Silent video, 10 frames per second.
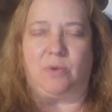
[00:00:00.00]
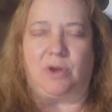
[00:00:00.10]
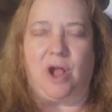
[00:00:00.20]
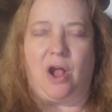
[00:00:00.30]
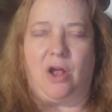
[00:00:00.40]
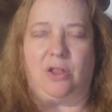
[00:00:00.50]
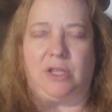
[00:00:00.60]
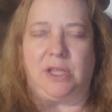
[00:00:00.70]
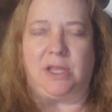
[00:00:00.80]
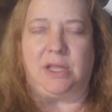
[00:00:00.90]
We're
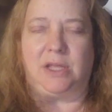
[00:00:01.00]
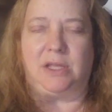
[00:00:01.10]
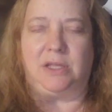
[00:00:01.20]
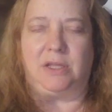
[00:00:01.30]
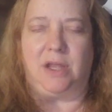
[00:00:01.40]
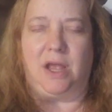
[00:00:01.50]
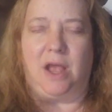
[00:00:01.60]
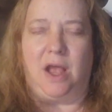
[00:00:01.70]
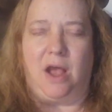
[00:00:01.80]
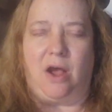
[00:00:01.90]
calling in
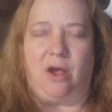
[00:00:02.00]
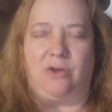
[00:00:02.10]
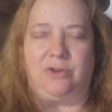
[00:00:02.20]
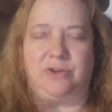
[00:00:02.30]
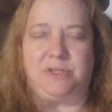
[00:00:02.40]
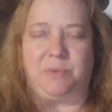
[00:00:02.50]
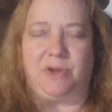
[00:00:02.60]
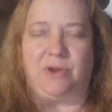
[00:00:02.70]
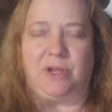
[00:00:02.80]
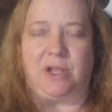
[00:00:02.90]
all your
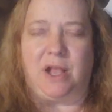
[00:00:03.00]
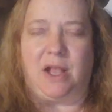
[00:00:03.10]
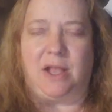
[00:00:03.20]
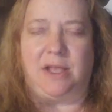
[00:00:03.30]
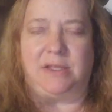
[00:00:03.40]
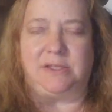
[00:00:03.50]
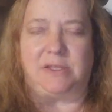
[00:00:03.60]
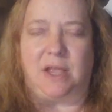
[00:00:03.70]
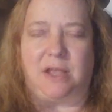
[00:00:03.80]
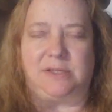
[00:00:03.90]
spirit
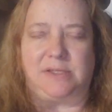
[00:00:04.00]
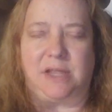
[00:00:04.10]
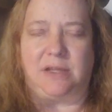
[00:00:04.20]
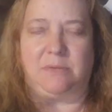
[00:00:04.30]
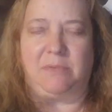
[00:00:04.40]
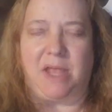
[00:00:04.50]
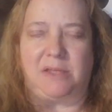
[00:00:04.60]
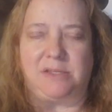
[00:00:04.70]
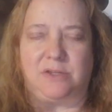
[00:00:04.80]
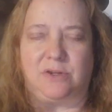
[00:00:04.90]
guides, ascended
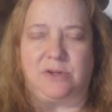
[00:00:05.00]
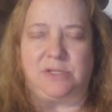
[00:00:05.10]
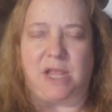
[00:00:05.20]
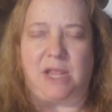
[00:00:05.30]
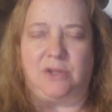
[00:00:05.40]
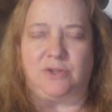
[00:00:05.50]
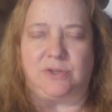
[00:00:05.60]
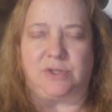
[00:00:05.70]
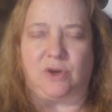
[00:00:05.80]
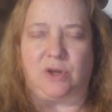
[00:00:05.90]
masters,
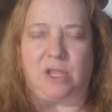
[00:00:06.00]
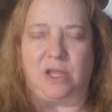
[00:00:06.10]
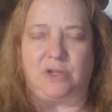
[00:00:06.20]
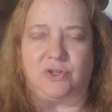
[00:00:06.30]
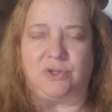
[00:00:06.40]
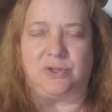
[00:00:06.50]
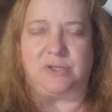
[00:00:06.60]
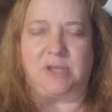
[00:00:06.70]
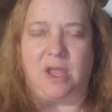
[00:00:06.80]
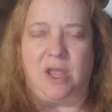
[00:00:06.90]
angels,
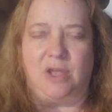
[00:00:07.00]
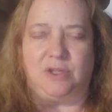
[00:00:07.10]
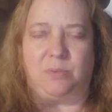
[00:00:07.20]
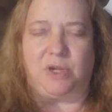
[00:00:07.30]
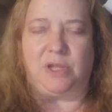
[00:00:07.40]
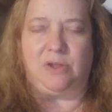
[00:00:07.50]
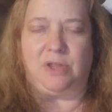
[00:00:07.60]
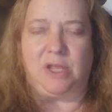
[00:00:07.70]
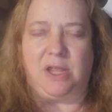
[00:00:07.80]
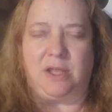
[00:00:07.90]
archangels, to bring
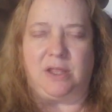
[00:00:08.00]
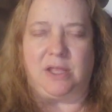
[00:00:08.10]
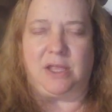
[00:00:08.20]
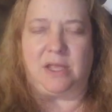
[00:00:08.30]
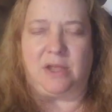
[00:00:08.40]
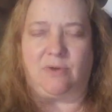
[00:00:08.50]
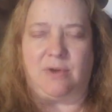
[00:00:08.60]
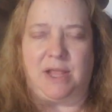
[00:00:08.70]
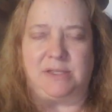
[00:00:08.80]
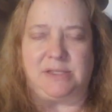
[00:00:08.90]
you the healing,
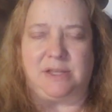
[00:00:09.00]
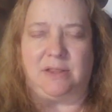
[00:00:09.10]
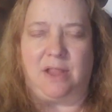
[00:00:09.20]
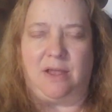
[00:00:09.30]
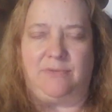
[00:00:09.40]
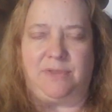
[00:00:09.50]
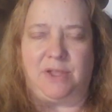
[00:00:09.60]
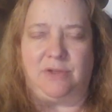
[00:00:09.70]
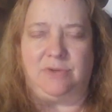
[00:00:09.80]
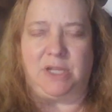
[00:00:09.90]
grace, and love
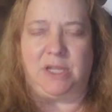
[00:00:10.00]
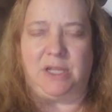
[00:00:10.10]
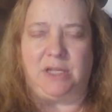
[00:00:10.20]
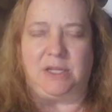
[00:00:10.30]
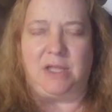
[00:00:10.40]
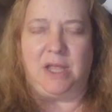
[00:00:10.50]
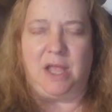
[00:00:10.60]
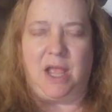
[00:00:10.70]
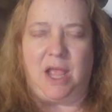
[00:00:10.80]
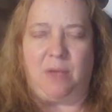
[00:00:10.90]
that you need.
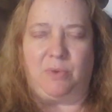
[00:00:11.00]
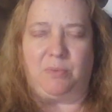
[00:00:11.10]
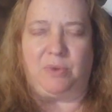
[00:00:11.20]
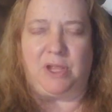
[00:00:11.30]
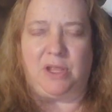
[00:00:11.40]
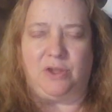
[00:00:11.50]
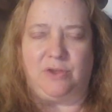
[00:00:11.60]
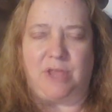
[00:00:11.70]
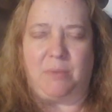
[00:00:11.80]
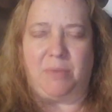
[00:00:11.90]
And we're bringing
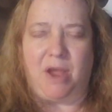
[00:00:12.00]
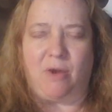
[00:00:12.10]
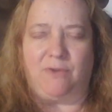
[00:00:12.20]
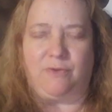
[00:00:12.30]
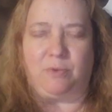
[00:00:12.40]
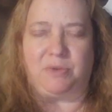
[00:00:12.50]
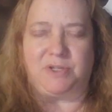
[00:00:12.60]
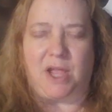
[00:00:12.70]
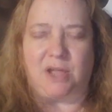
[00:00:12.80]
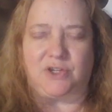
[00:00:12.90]
you that powerful
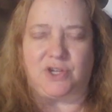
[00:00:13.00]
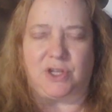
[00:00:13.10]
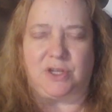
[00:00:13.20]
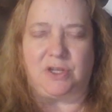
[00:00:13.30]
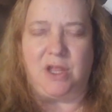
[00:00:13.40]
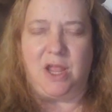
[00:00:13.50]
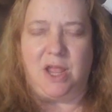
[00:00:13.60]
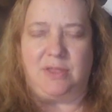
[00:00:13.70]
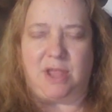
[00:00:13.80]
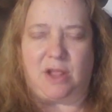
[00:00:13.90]
protection,
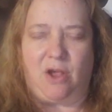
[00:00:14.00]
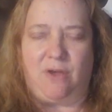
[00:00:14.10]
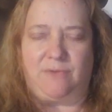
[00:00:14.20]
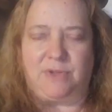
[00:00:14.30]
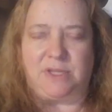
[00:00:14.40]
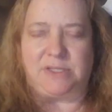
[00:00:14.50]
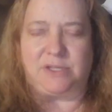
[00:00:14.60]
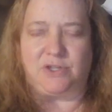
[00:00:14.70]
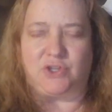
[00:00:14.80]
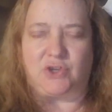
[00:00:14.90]
that
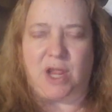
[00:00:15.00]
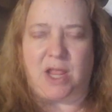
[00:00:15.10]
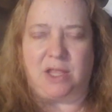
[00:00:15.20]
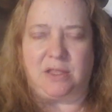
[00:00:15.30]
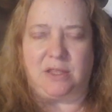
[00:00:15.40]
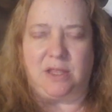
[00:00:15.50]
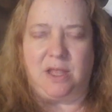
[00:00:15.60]
confidence and strength,